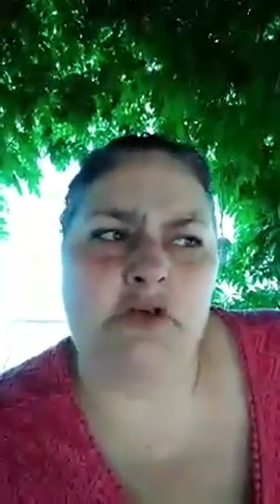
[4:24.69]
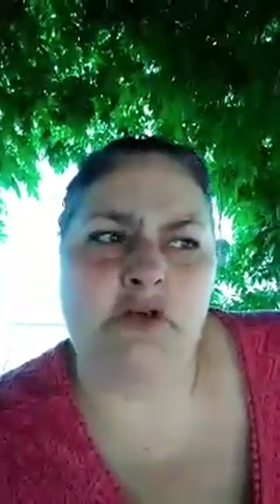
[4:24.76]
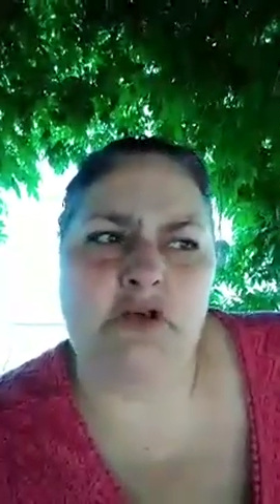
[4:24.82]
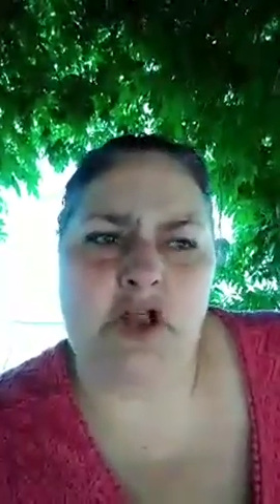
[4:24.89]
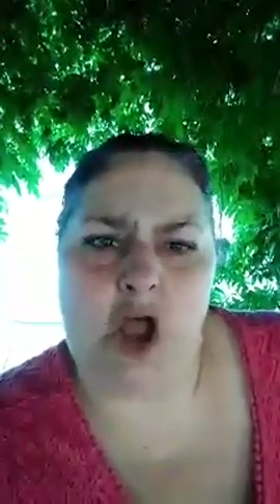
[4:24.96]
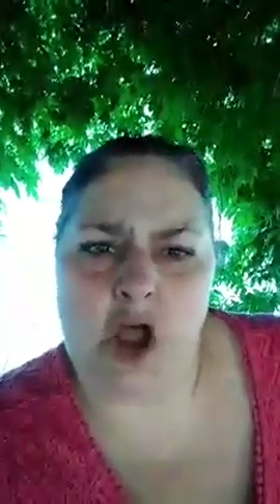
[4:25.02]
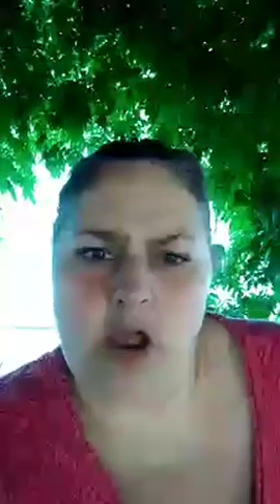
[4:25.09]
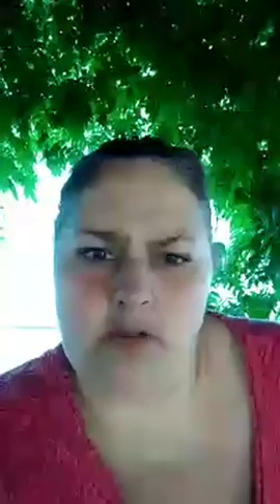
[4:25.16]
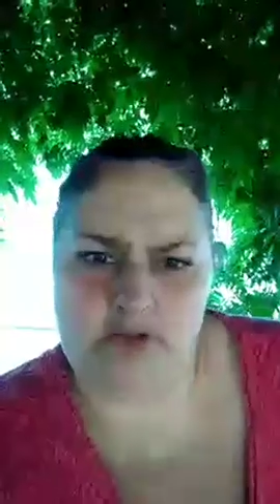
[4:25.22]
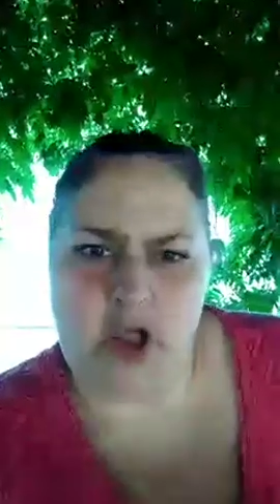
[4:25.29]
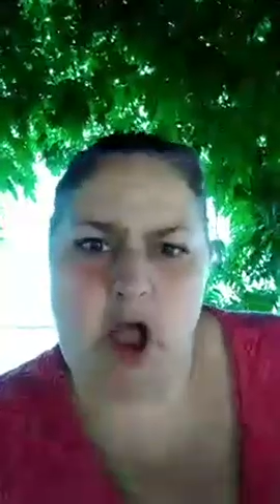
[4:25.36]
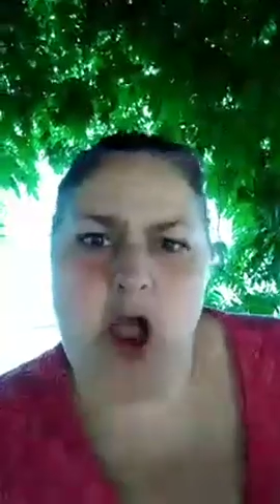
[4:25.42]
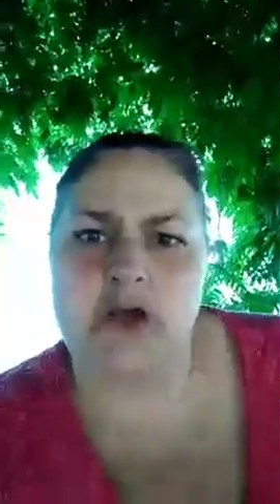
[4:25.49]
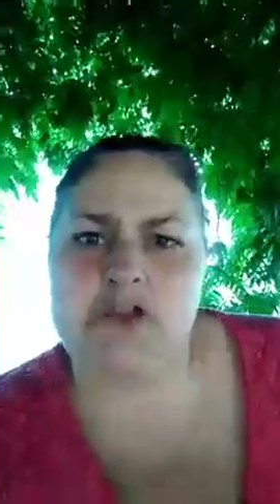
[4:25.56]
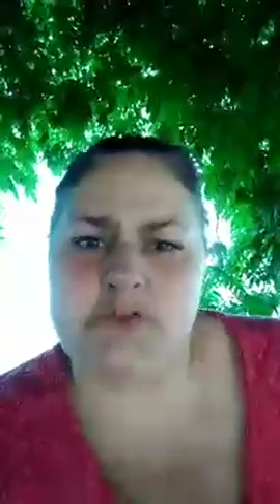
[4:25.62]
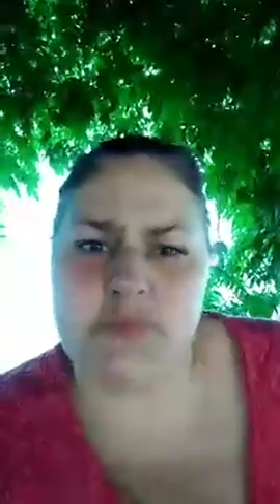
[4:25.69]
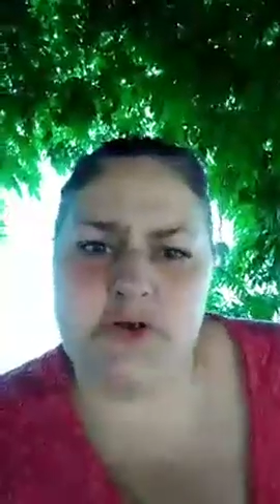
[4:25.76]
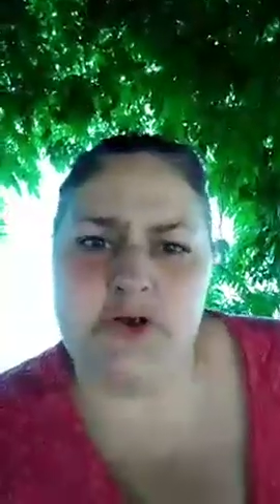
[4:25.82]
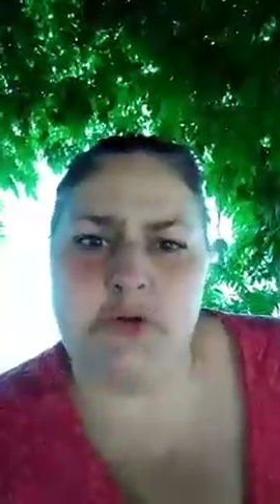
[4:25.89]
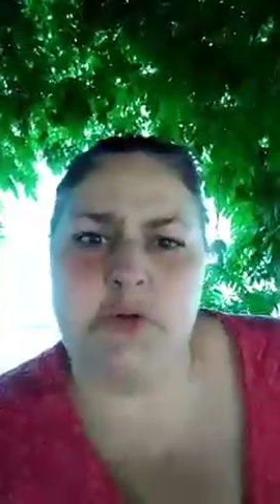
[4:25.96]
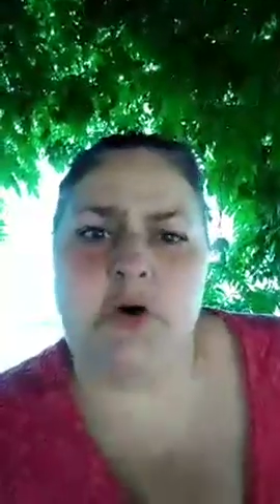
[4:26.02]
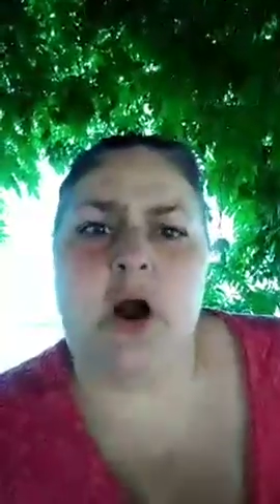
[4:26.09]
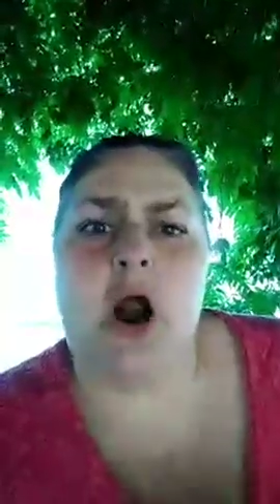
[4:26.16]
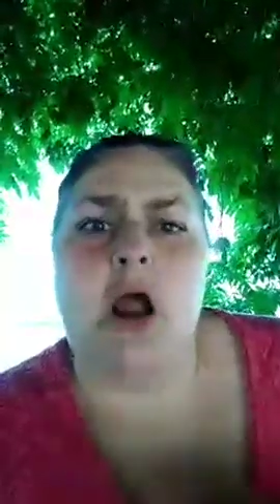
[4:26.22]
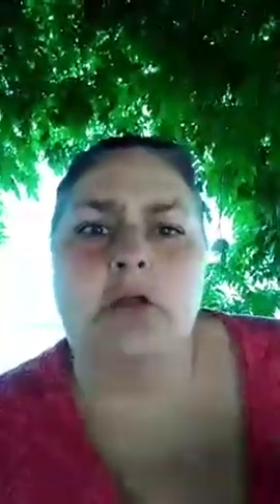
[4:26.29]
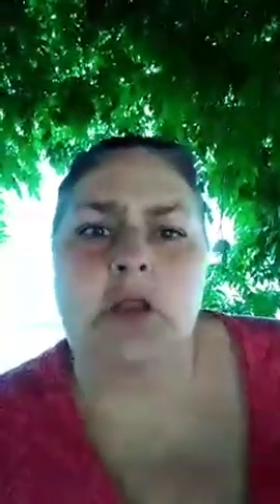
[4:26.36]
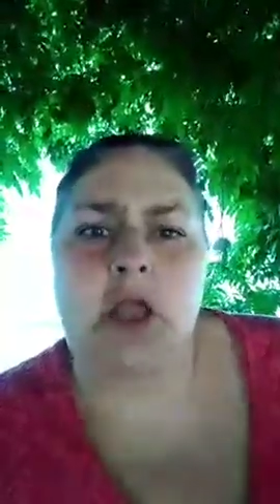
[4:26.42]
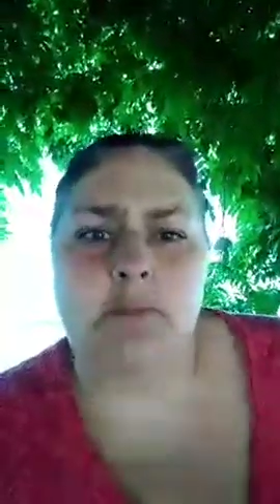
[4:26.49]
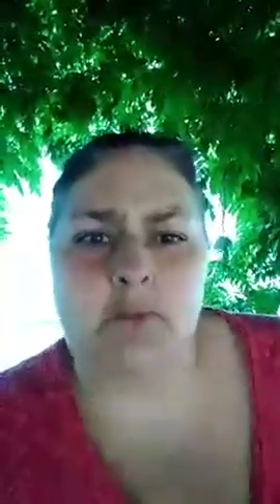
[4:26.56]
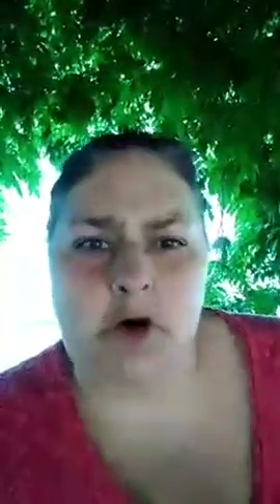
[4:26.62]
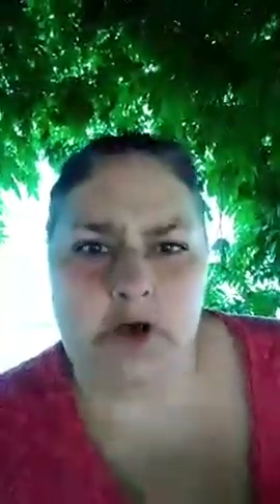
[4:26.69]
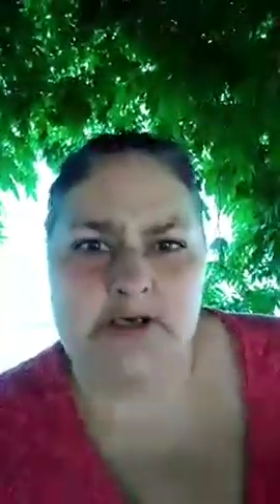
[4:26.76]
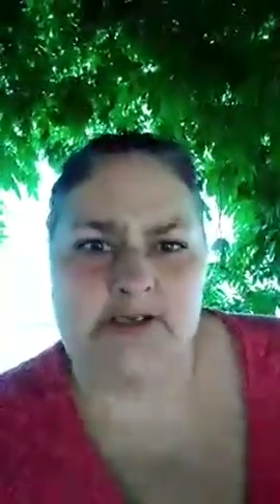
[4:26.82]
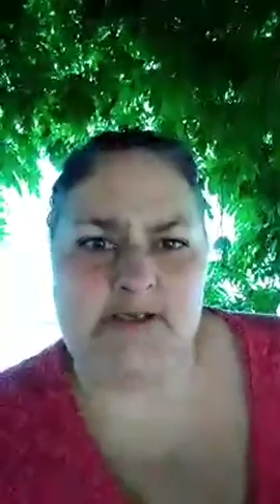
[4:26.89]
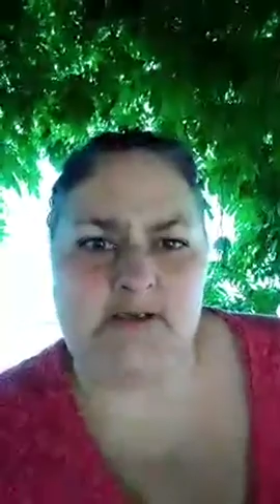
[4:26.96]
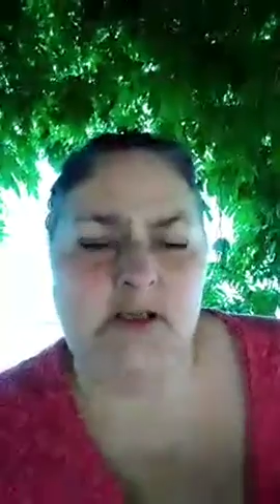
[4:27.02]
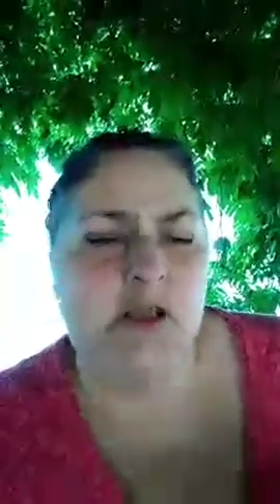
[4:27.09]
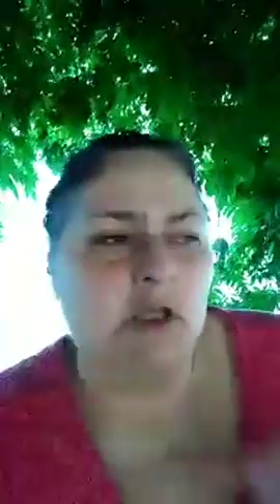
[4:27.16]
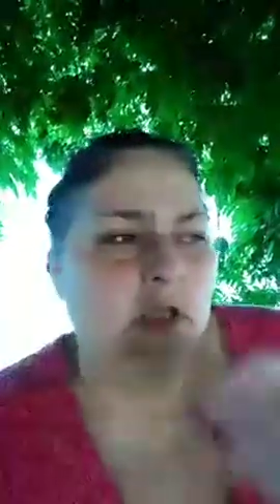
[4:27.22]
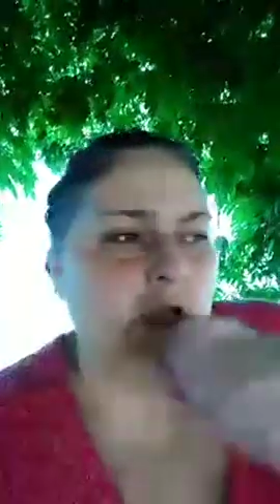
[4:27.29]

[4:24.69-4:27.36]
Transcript: the, the entrepreneur online marketing